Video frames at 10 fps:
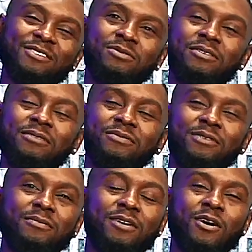you come
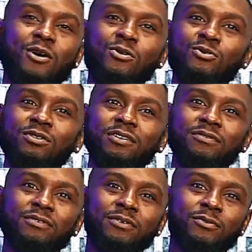from a mm-hmm. whole
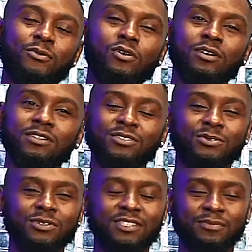different water
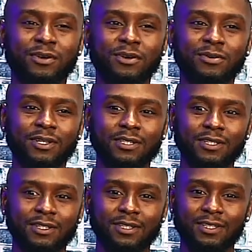source, bro.
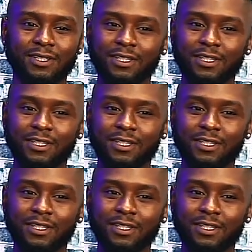Uh,